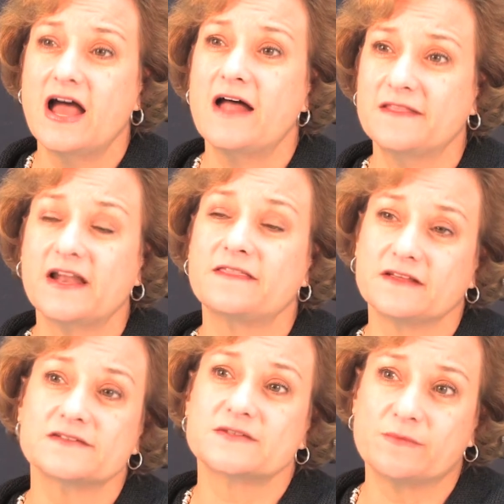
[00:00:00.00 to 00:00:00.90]
And then I
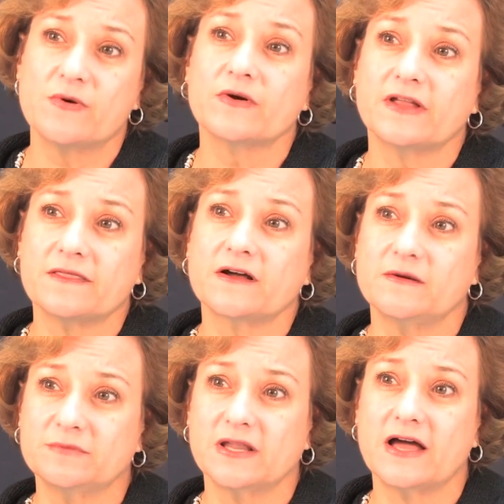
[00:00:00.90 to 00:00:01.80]
think supporting the
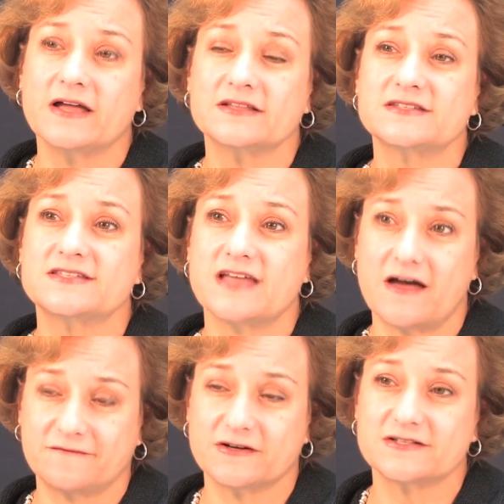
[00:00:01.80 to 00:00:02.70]
compliance
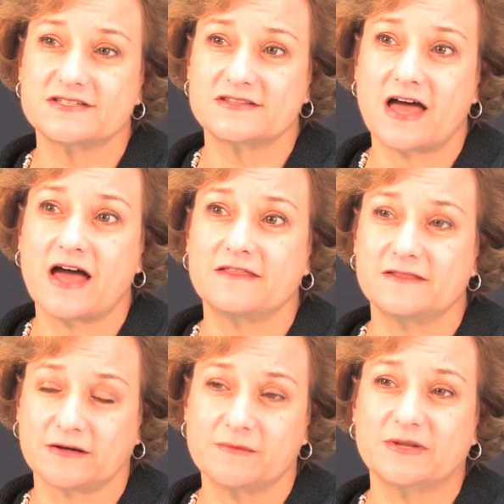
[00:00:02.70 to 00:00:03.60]
efforts that
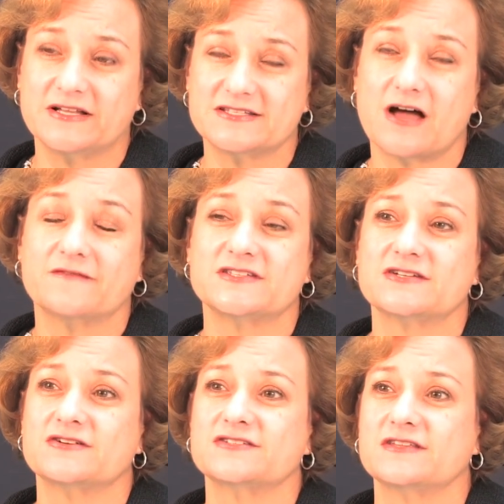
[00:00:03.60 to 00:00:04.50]
the compliance
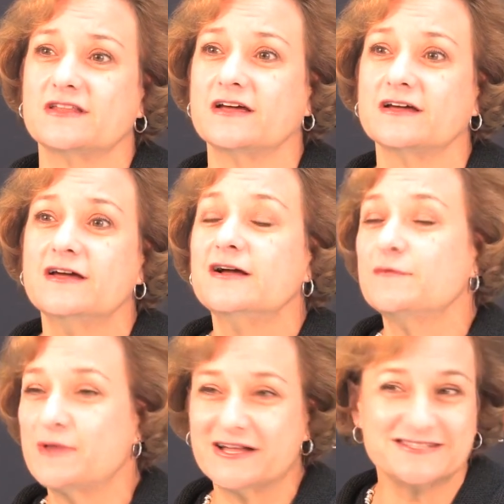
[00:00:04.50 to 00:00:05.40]
officers and the
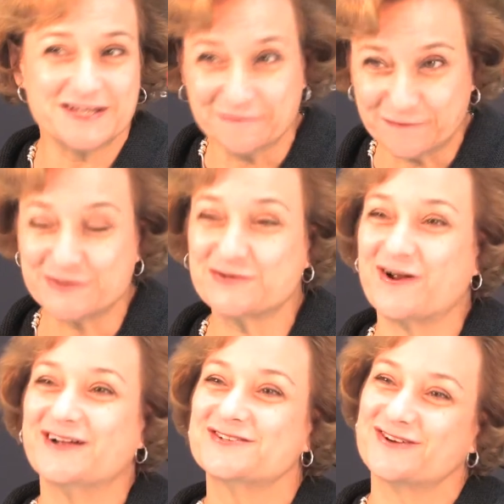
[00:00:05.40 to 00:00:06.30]
compliance
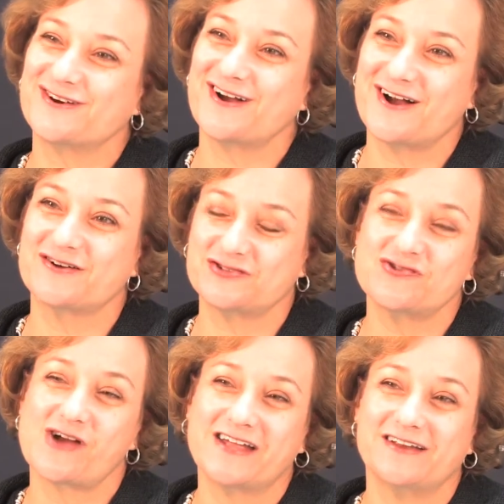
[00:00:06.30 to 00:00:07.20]
infrastructure
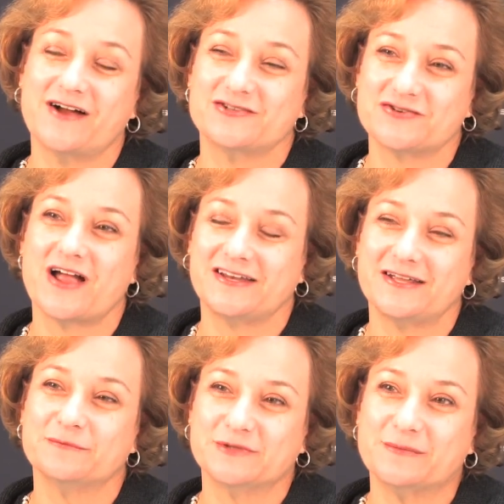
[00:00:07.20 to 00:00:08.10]
are trying
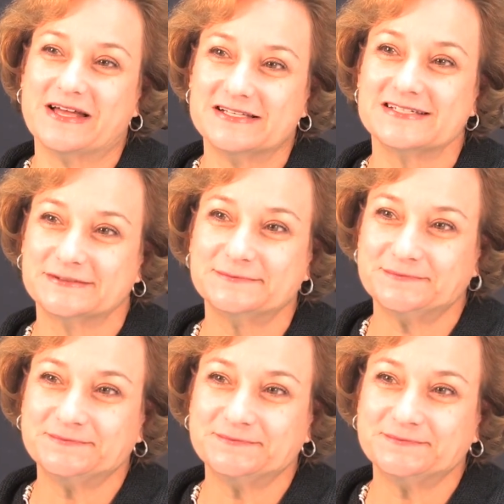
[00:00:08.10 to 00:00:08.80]
to implement.